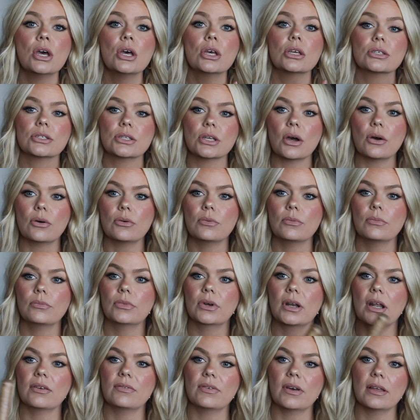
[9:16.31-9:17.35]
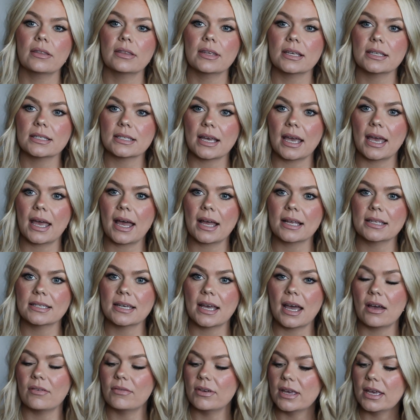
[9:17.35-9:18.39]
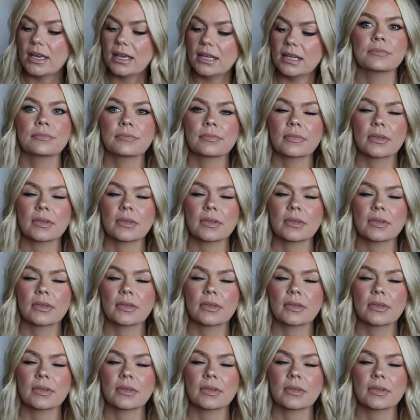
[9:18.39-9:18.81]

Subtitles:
So when I found this, I had to have it.